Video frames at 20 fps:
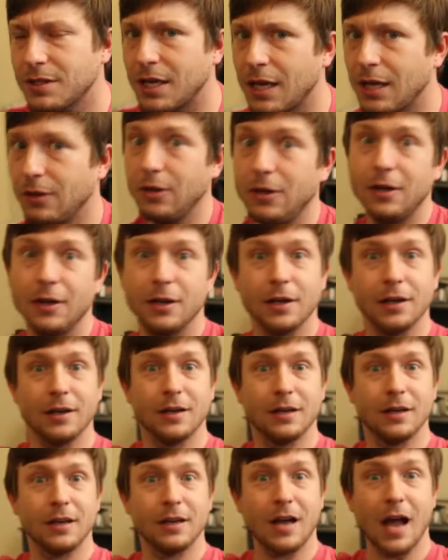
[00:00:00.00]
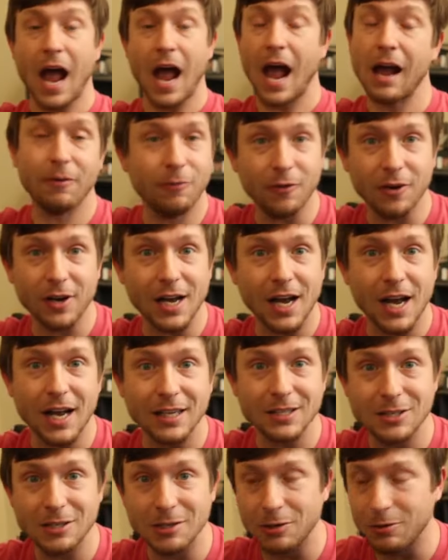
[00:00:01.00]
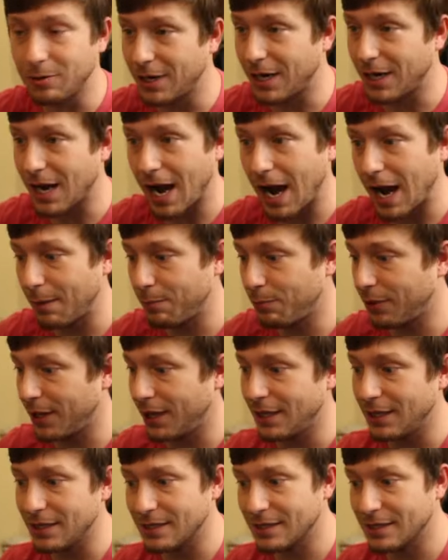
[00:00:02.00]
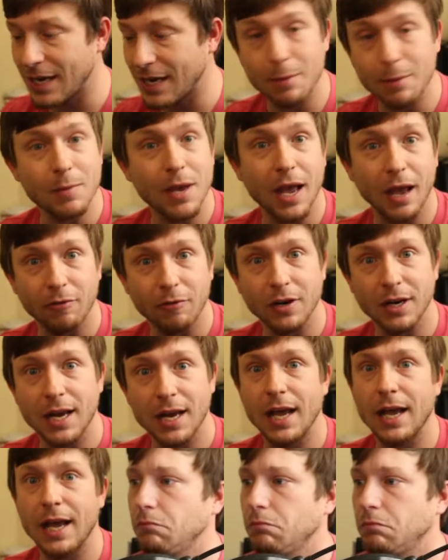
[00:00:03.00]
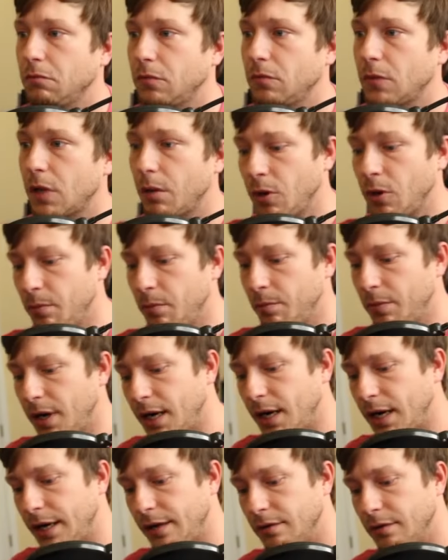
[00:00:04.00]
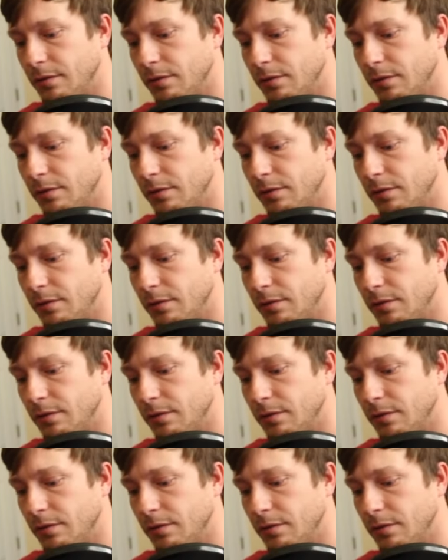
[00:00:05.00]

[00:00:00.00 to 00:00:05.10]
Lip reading: And look, I forgot too, and I play this game every day. Come on by.